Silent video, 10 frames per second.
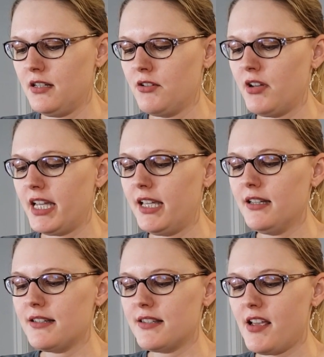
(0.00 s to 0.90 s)
I
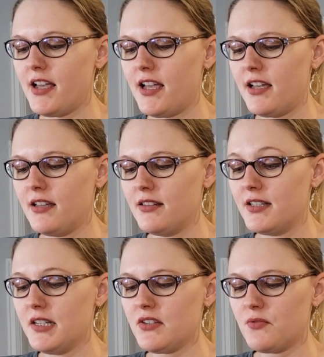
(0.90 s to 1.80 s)
can't say, the
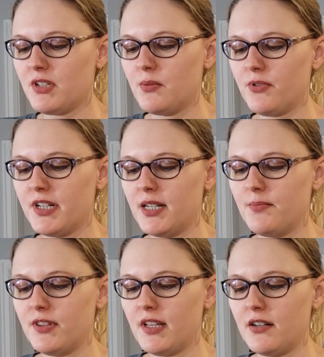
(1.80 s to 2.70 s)
tins are really pretty,
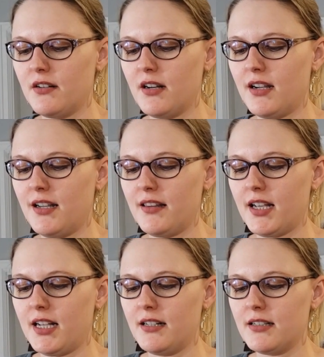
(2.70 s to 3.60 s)
but they are not
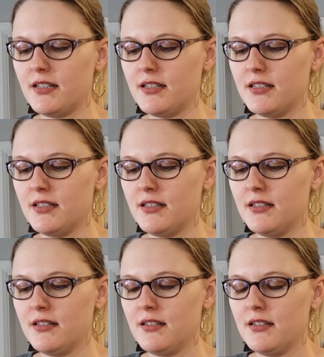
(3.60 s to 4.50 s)
that
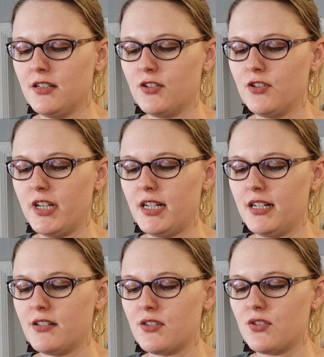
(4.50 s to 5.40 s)
great
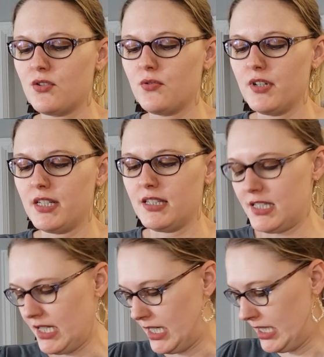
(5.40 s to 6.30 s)
at storing the
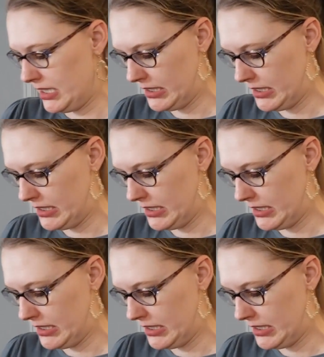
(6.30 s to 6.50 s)
tea.